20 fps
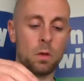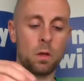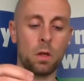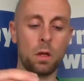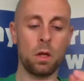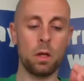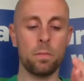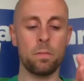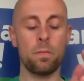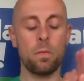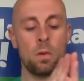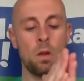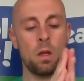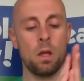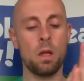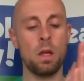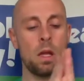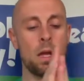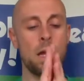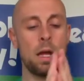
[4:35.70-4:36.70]
Okay,
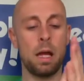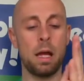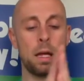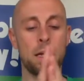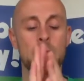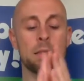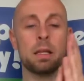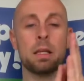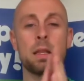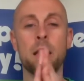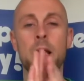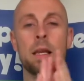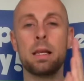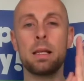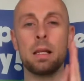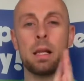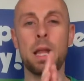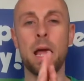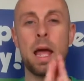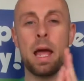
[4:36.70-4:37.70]
and so that
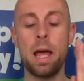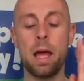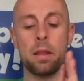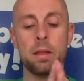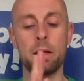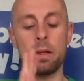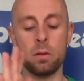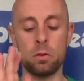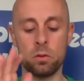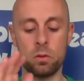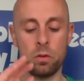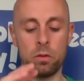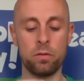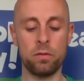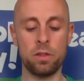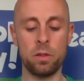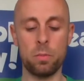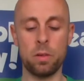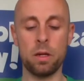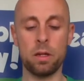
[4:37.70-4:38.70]
little hair, the little
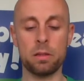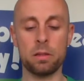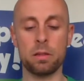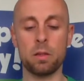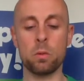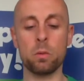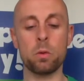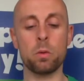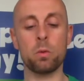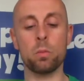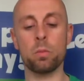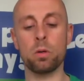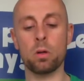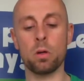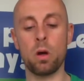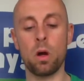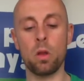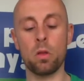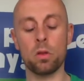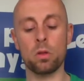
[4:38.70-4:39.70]
tufty bit that we will
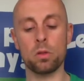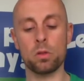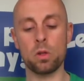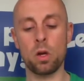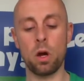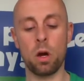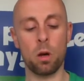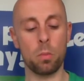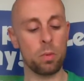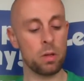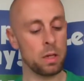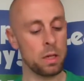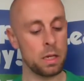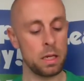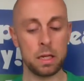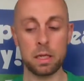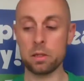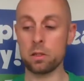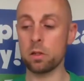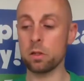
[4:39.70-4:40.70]
put on the top
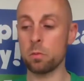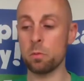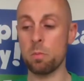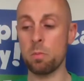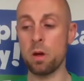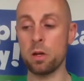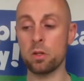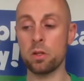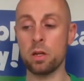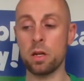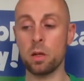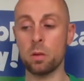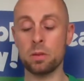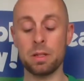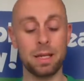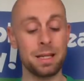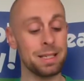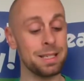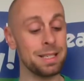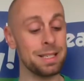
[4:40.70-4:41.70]
is going to be measured out
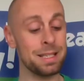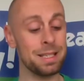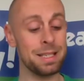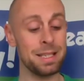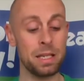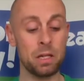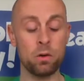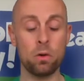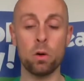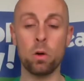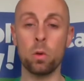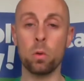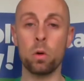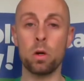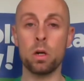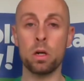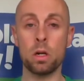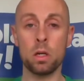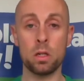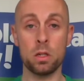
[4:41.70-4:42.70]
at 0.20,
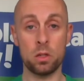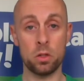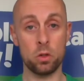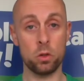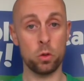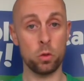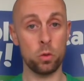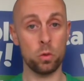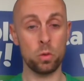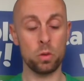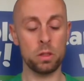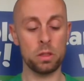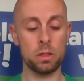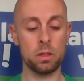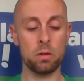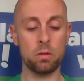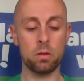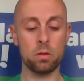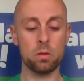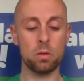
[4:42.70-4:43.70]
so
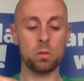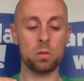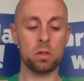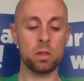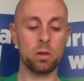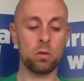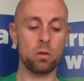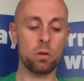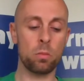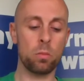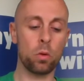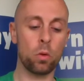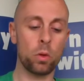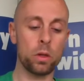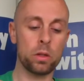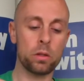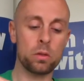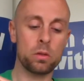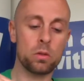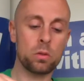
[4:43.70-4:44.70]

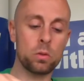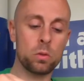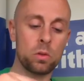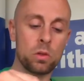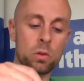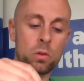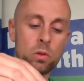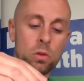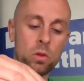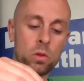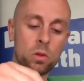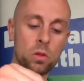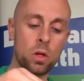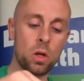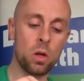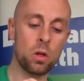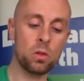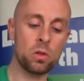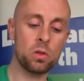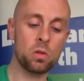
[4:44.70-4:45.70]
0.20, just
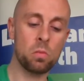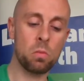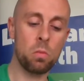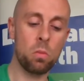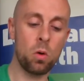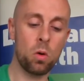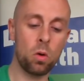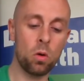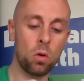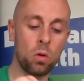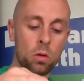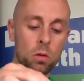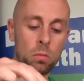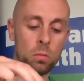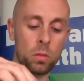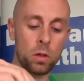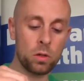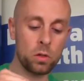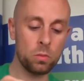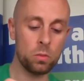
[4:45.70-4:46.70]
a small
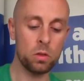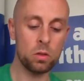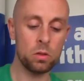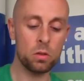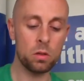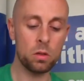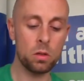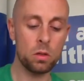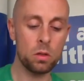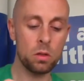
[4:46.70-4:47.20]
measurement.